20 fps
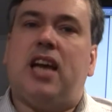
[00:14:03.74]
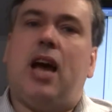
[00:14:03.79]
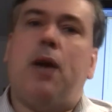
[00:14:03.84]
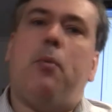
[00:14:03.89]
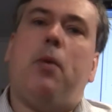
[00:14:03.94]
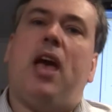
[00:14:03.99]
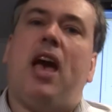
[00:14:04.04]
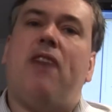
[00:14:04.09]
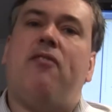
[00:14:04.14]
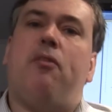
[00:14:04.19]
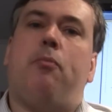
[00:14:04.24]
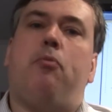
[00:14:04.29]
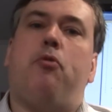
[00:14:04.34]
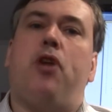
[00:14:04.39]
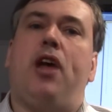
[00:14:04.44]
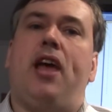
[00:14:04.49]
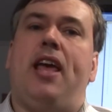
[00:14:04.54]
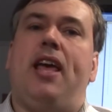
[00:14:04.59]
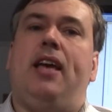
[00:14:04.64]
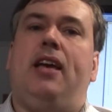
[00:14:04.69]
time we have a
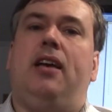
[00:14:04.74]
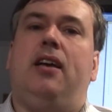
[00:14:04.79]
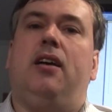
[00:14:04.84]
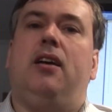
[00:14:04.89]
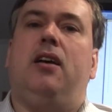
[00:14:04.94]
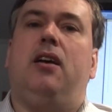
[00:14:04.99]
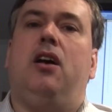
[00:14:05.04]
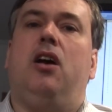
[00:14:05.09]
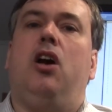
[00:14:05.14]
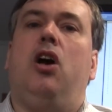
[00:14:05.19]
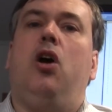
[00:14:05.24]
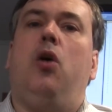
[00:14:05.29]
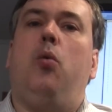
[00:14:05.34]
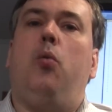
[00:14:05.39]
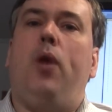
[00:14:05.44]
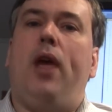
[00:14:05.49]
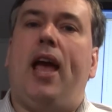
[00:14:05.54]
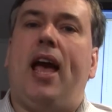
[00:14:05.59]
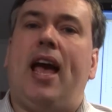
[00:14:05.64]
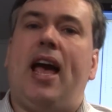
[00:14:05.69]
break,
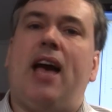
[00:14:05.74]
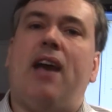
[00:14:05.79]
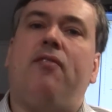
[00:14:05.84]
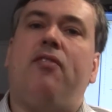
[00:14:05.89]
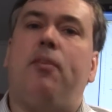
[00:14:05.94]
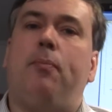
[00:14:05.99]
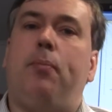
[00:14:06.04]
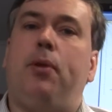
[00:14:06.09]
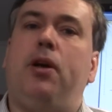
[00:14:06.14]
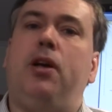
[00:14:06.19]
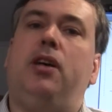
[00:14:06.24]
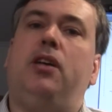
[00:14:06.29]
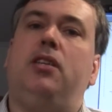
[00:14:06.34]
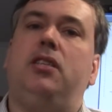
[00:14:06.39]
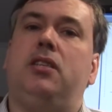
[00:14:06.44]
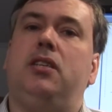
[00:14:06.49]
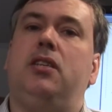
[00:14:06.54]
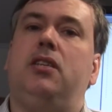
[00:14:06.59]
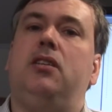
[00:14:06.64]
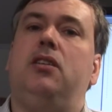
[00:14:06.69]
we have the
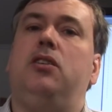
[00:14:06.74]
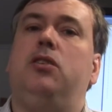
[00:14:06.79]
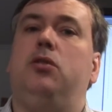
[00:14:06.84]
person